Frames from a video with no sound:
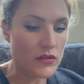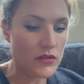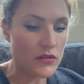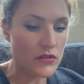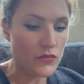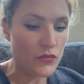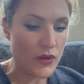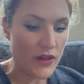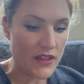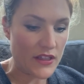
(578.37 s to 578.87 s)

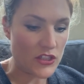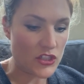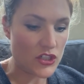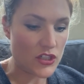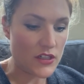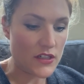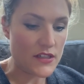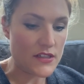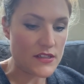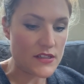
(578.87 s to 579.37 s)
which
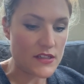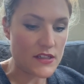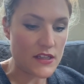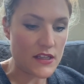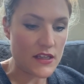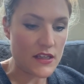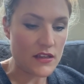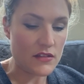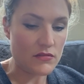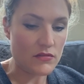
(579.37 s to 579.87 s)
is
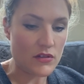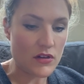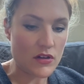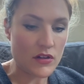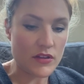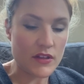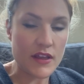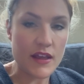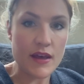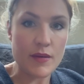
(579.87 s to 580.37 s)
the
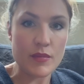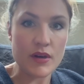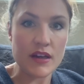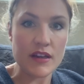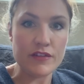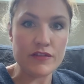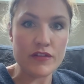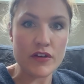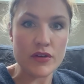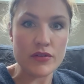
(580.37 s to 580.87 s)
yarn that
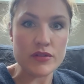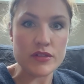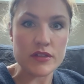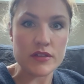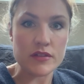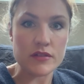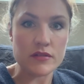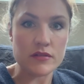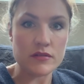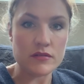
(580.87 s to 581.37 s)
Emily
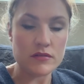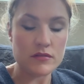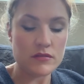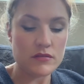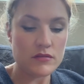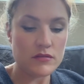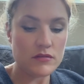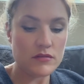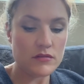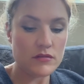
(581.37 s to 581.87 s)
Foden
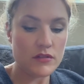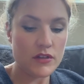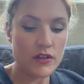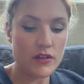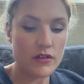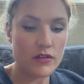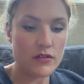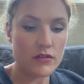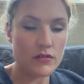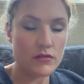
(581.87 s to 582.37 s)

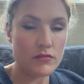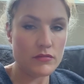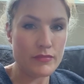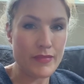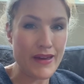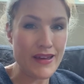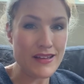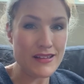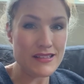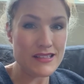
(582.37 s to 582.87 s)

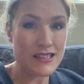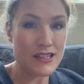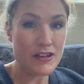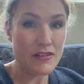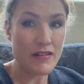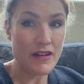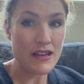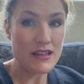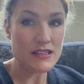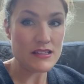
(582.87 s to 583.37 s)
makes,
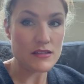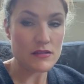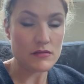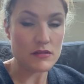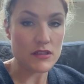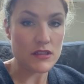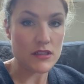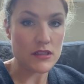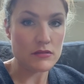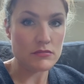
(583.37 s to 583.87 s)
curates,
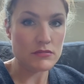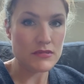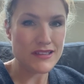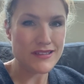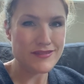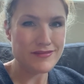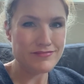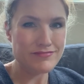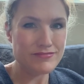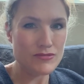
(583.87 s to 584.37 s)
I don't
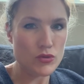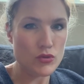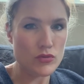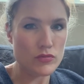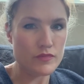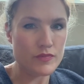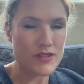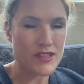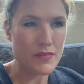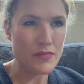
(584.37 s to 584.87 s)
know,
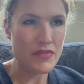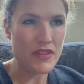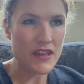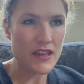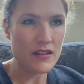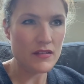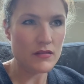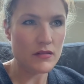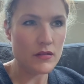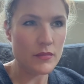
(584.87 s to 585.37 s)
or
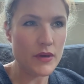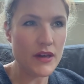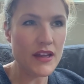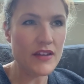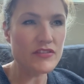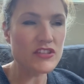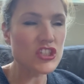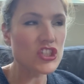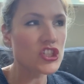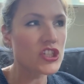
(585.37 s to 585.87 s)
something. I might
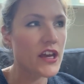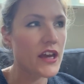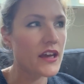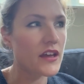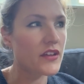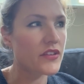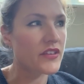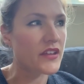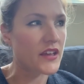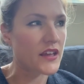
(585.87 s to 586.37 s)
have to
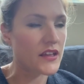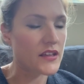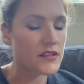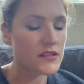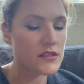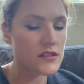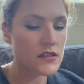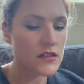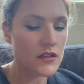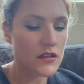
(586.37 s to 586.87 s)
check this.